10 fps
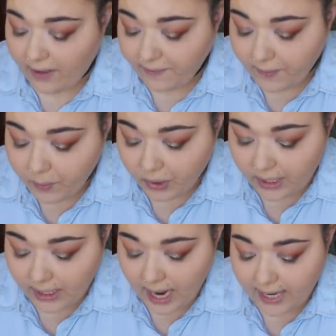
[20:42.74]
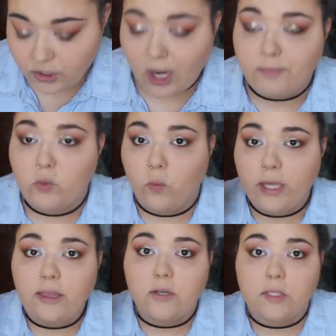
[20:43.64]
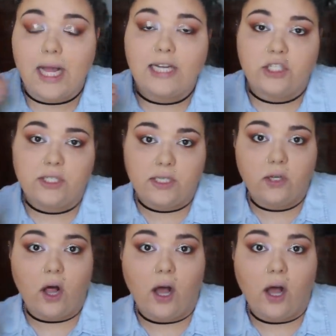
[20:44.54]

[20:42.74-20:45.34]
I've even put in eye drops with those lashes still